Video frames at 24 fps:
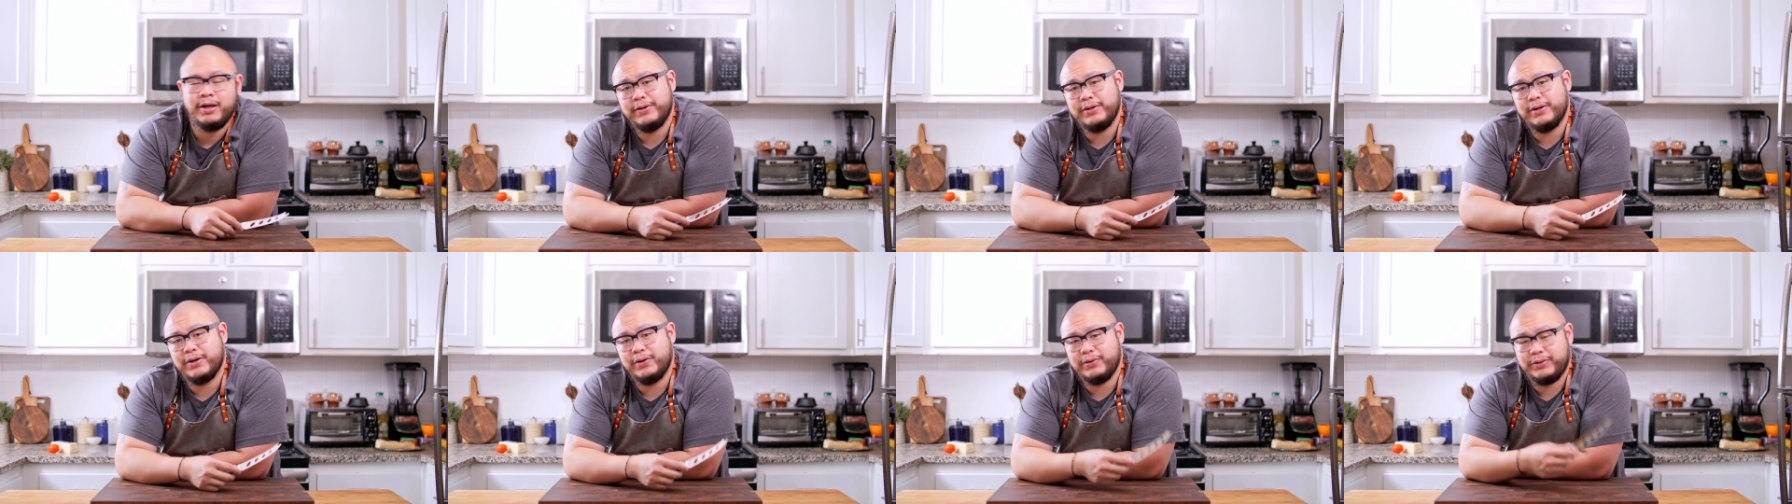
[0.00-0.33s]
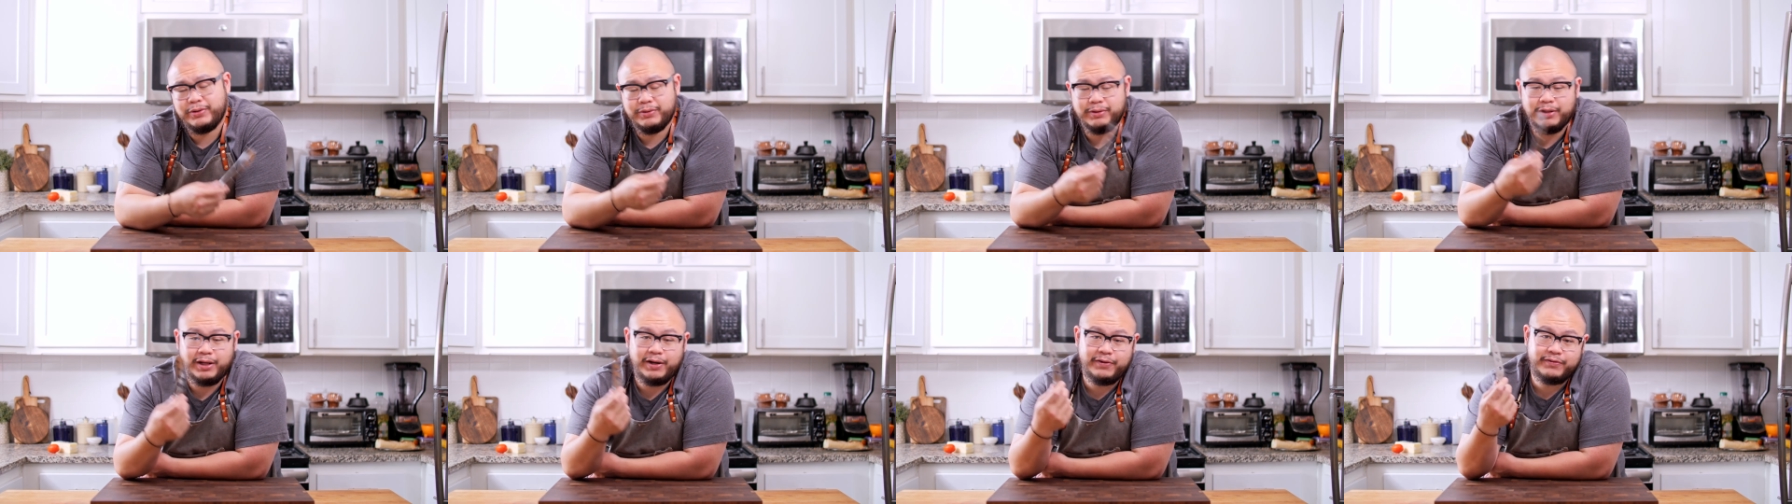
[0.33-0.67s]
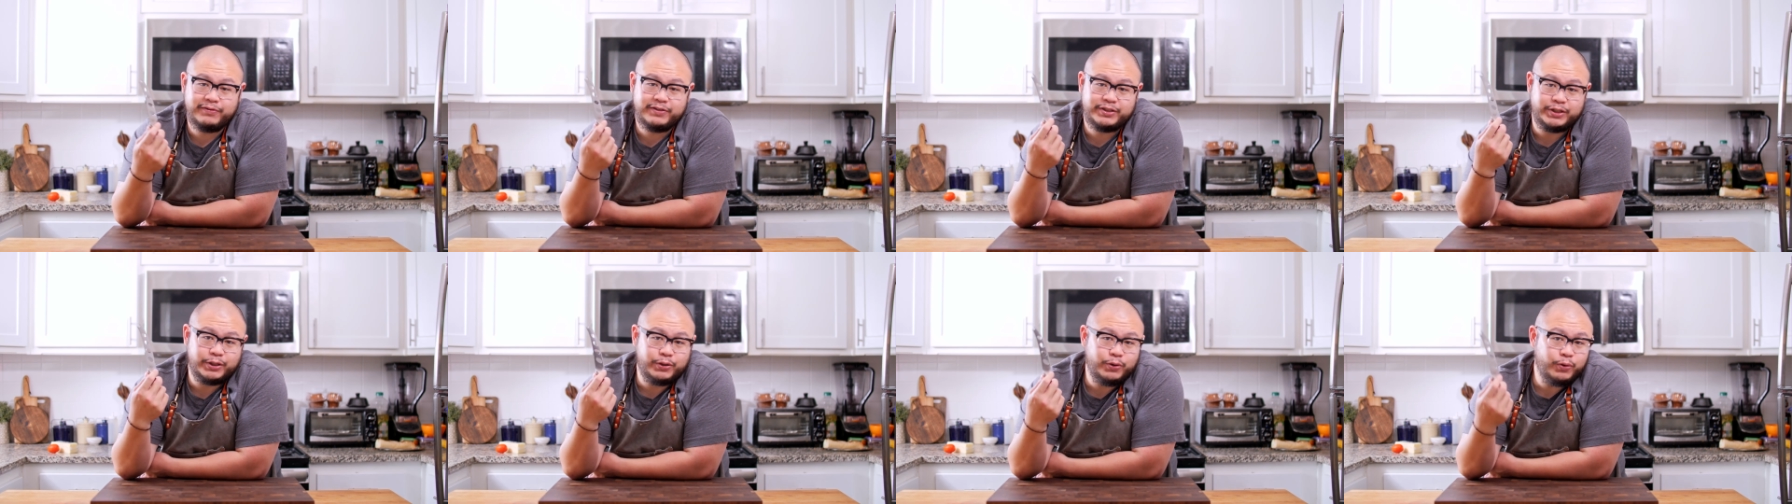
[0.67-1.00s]
you know, you love
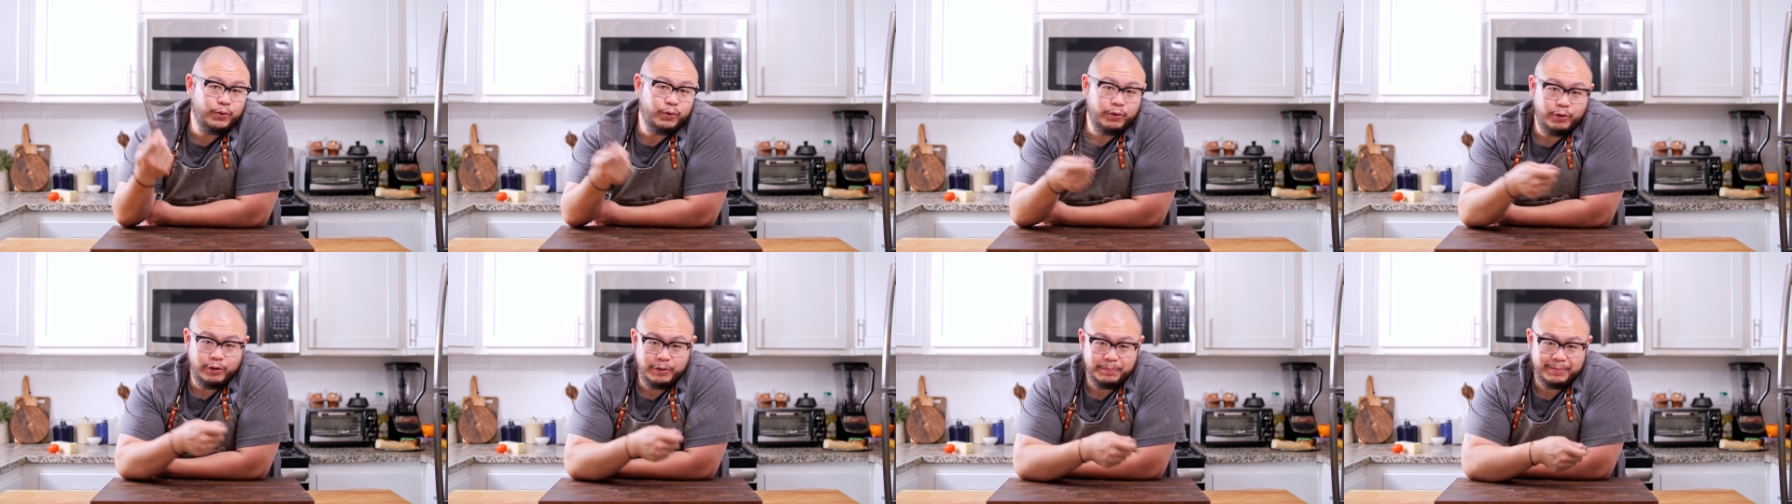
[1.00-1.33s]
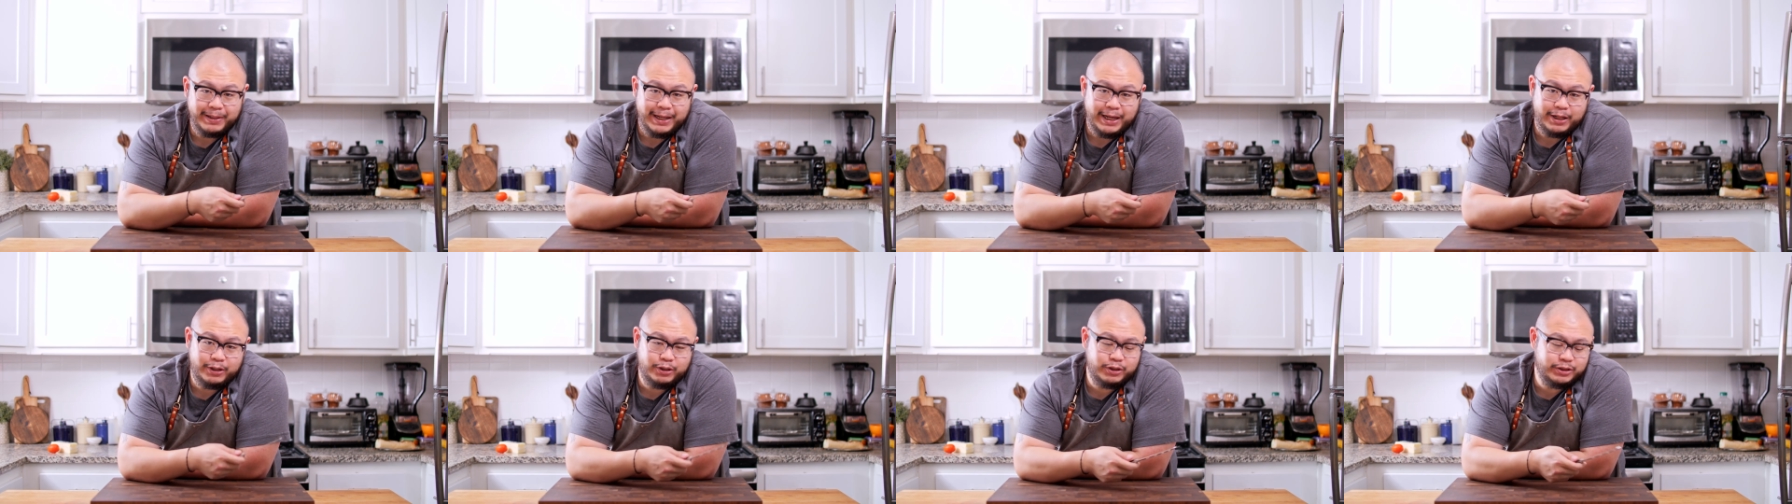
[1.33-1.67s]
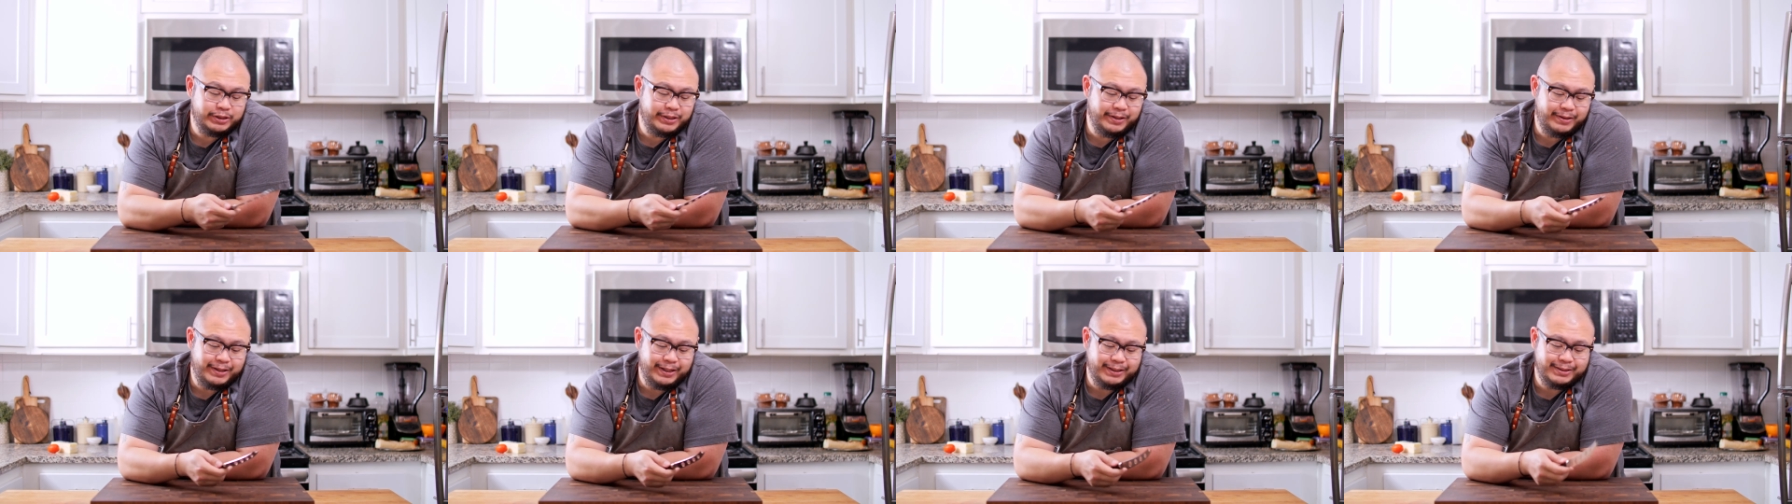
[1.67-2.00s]
charcuterie platters
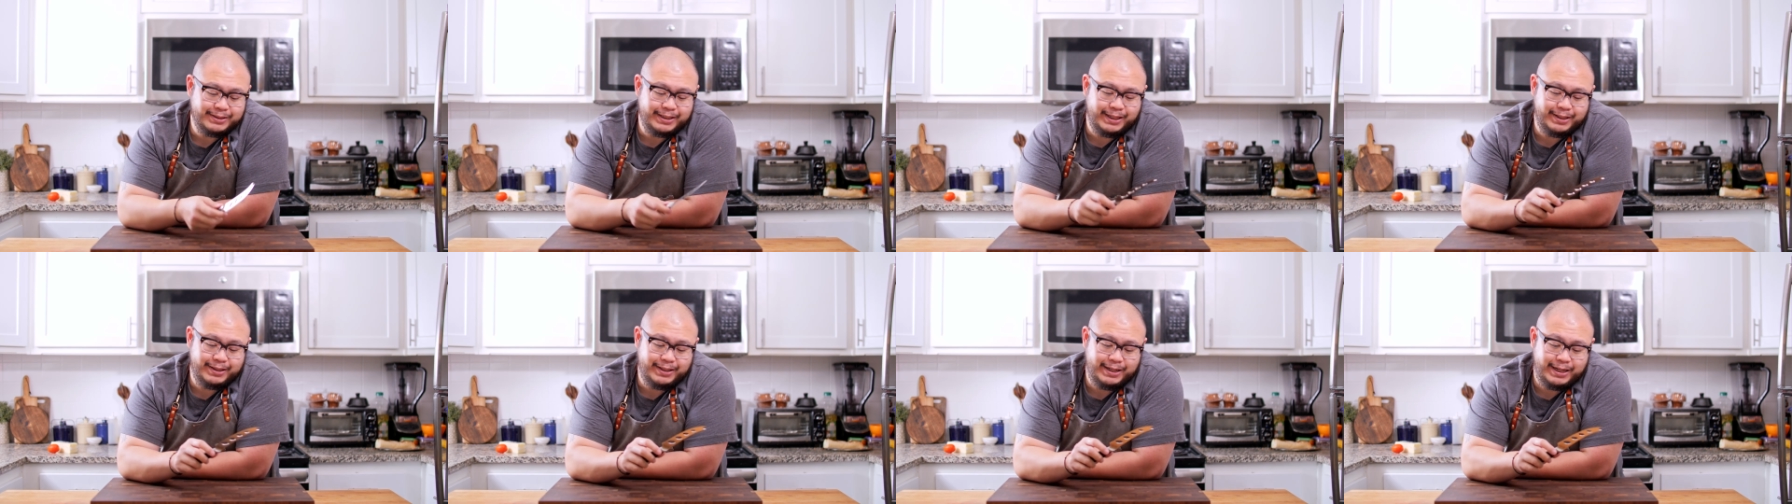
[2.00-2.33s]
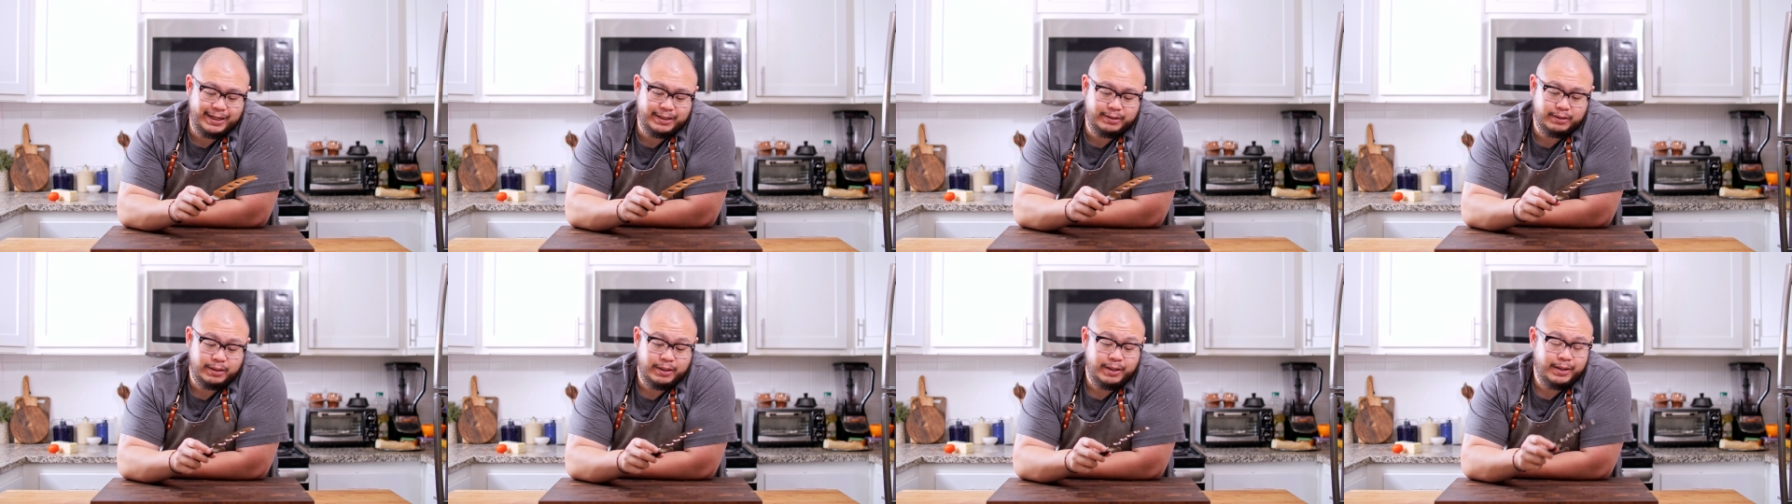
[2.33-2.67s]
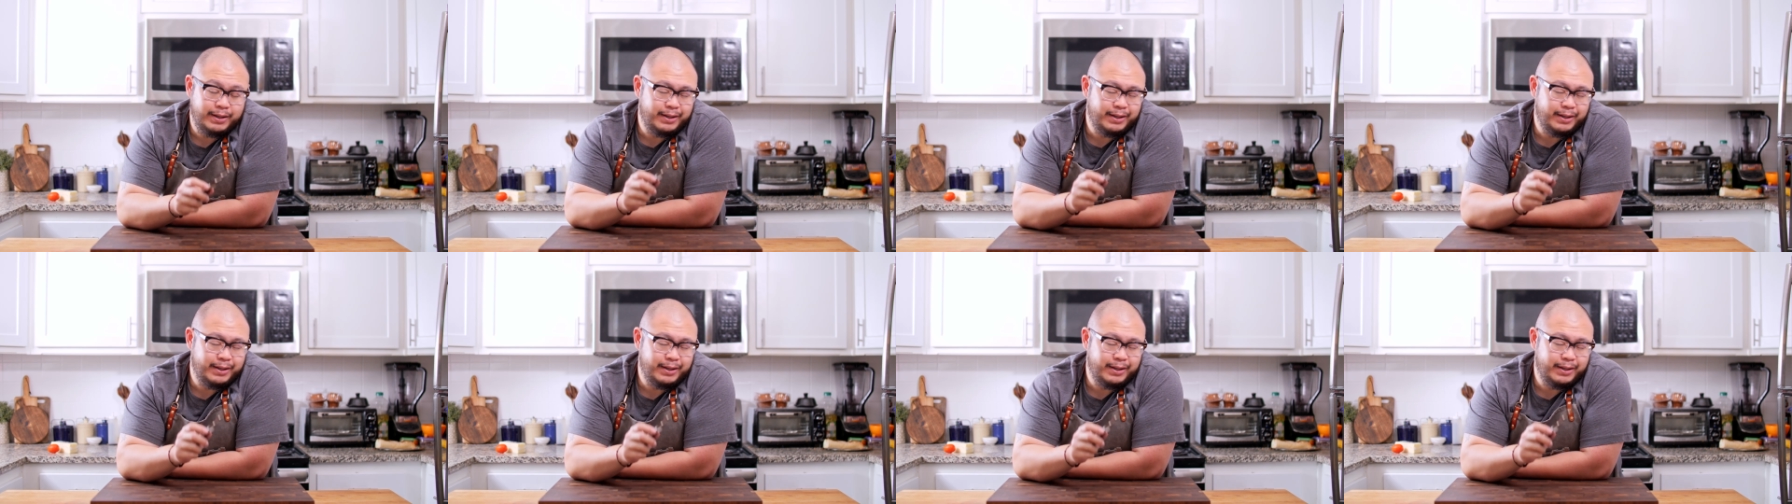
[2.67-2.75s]
and things like that,